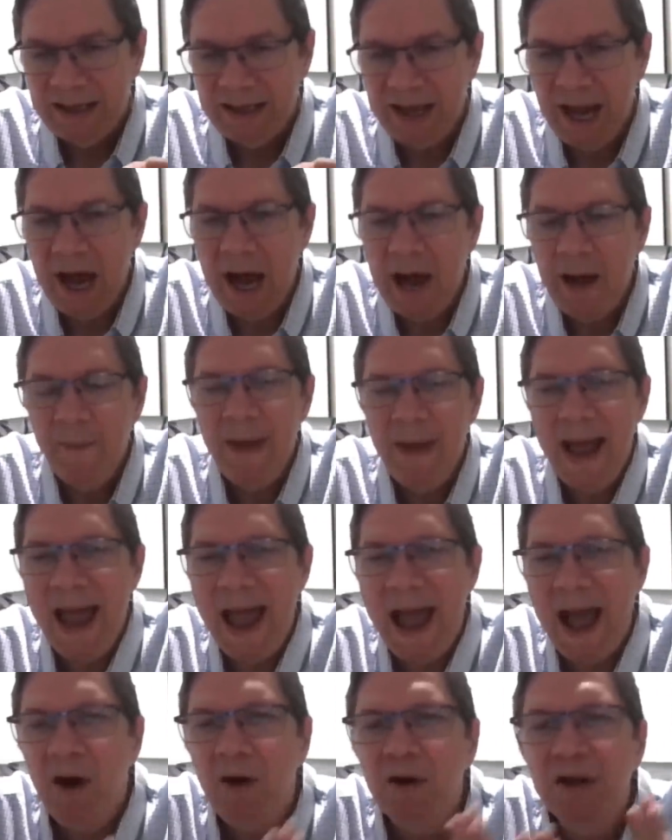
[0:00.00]
come
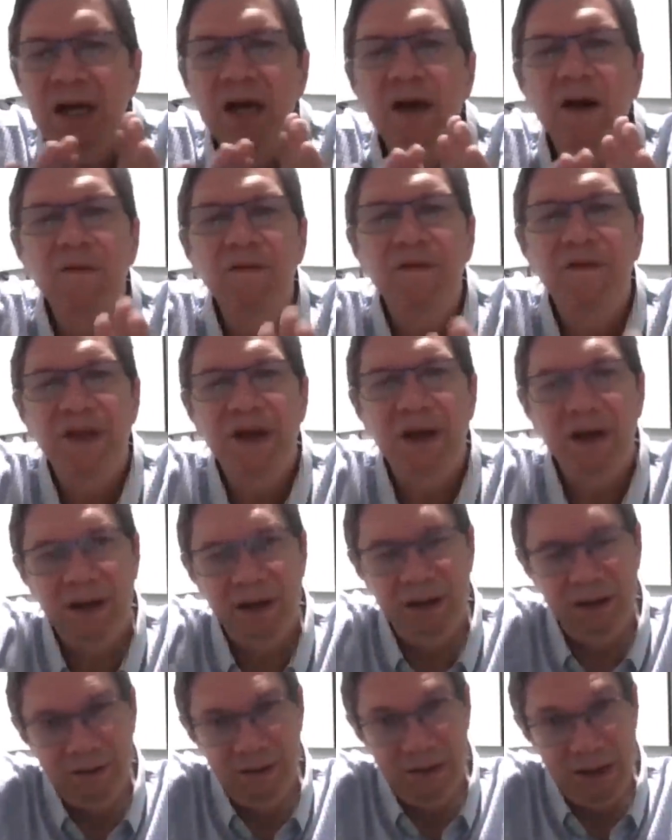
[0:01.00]
out of
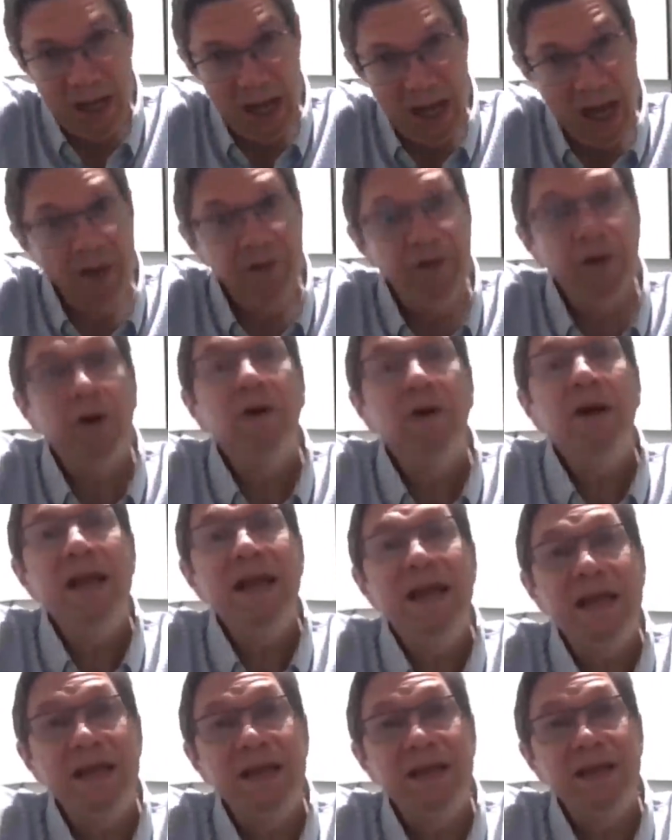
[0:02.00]
the other
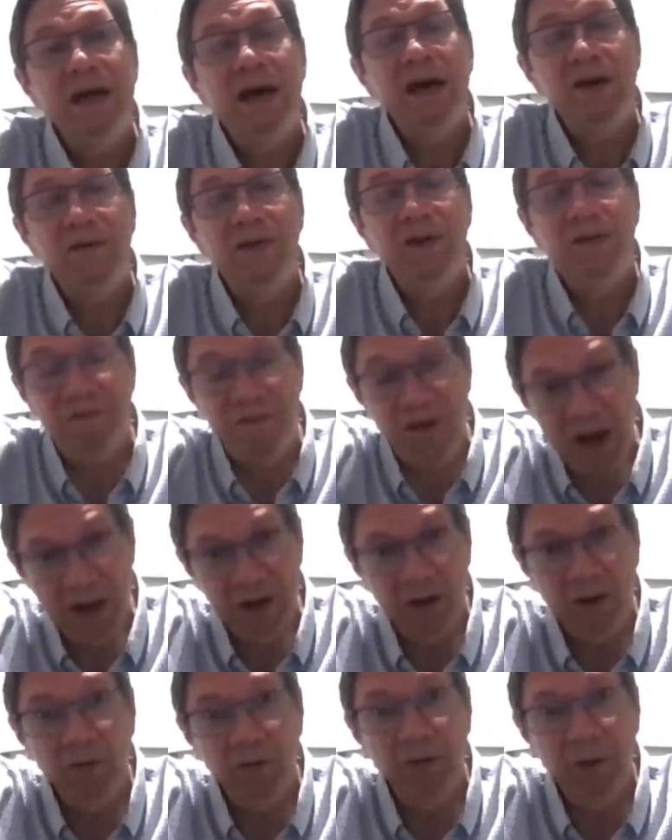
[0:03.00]
end of the
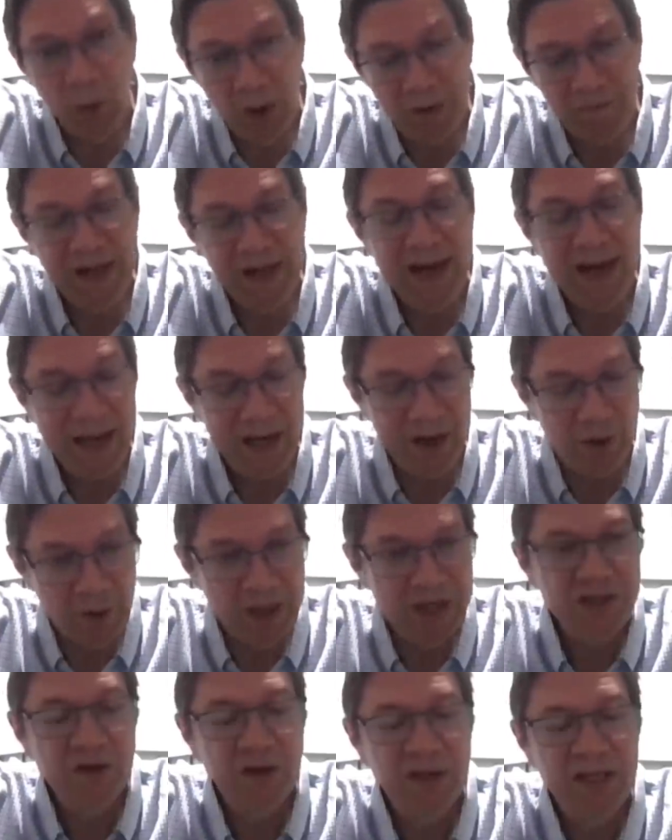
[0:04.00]
funnel, the one that I had
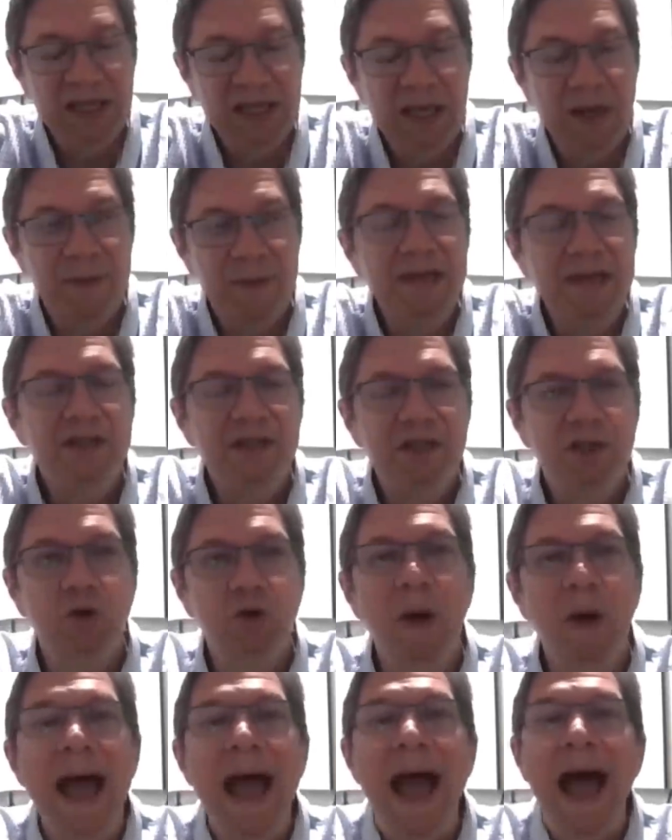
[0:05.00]
originally come
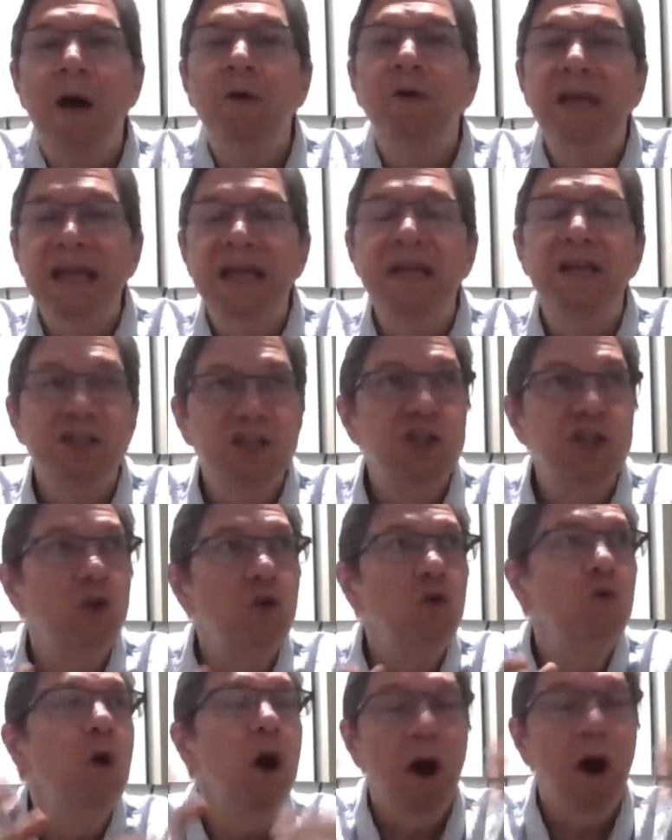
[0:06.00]
into, out
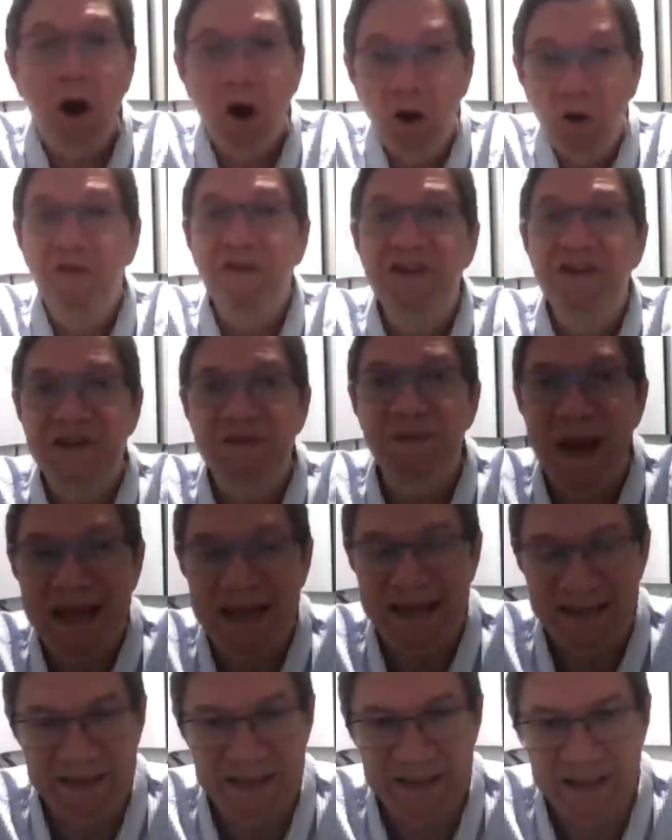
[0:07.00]
into Earth
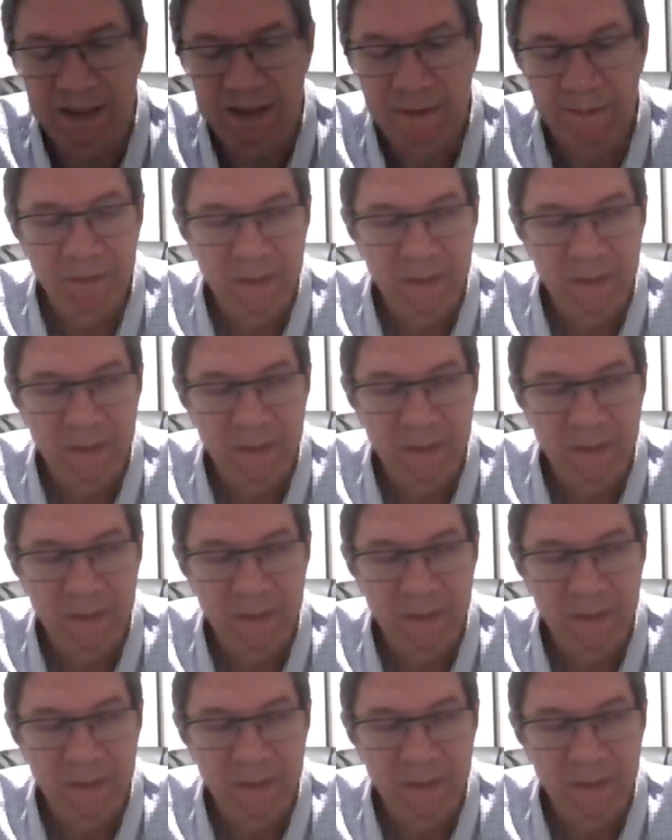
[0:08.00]
space.